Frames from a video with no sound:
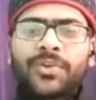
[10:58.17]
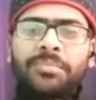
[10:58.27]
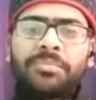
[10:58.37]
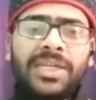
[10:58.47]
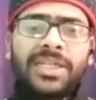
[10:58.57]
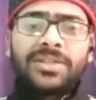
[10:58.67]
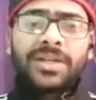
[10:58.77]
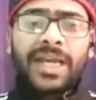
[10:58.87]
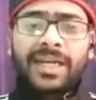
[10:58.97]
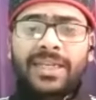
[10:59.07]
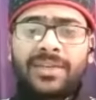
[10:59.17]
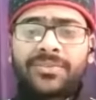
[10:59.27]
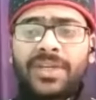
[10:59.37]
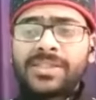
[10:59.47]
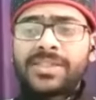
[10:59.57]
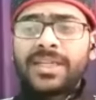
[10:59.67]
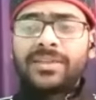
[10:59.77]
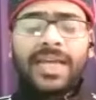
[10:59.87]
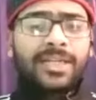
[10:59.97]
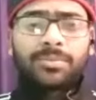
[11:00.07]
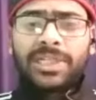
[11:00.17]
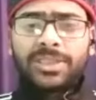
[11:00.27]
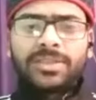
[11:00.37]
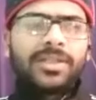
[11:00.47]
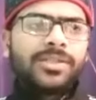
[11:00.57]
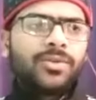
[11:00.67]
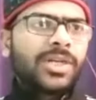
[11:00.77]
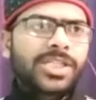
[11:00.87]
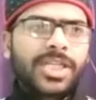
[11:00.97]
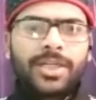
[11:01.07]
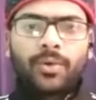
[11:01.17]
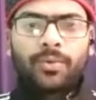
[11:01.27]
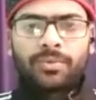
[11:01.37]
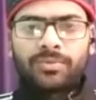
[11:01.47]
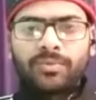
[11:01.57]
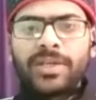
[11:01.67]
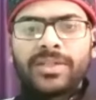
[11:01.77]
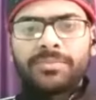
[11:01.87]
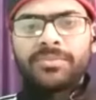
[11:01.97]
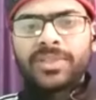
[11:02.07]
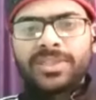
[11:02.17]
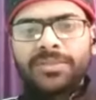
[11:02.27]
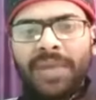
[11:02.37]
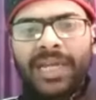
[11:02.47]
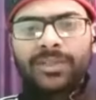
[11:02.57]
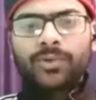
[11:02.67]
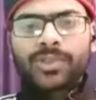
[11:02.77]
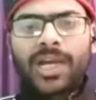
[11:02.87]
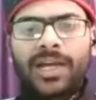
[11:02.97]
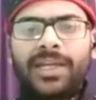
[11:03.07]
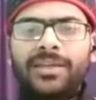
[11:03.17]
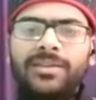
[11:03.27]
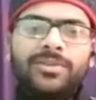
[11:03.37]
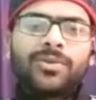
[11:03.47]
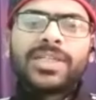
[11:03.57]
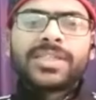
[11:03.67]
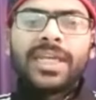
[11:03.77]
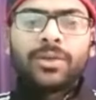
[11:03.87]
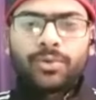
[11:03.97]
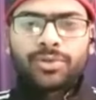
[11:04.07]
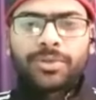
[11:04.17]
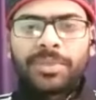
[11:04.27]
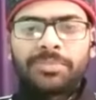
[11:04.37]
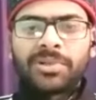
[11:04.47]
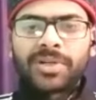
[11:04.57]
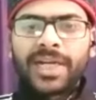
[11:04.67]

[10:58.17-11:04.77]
for the money directly, if they'll say that much, you can say no. When demand goes high, you can say no to the people,